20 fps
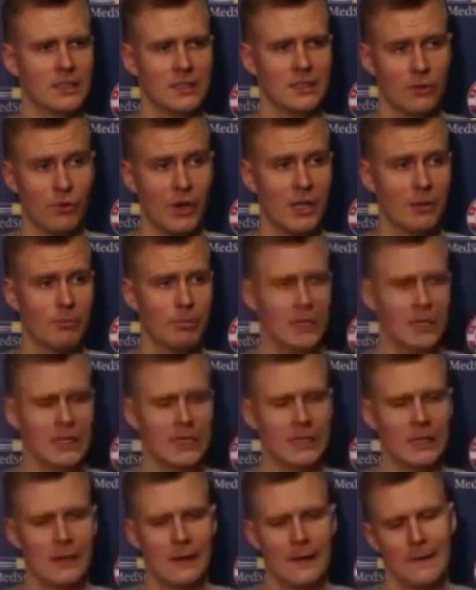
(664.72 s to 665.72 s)
the right play,
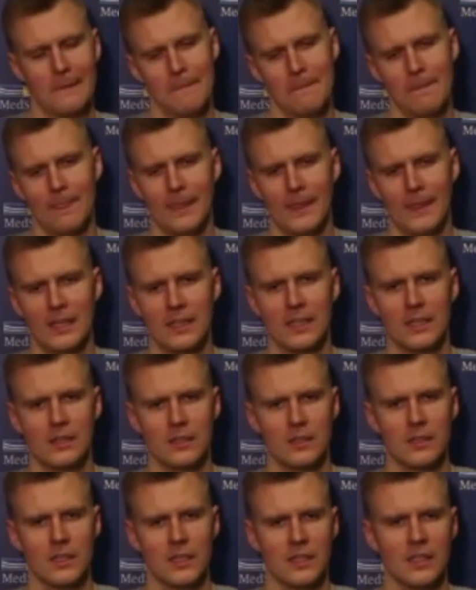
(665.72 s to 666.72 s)
and then
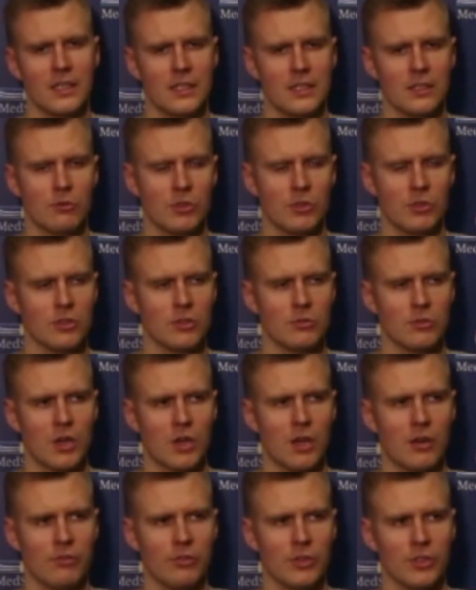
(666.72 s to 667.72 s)
the result. I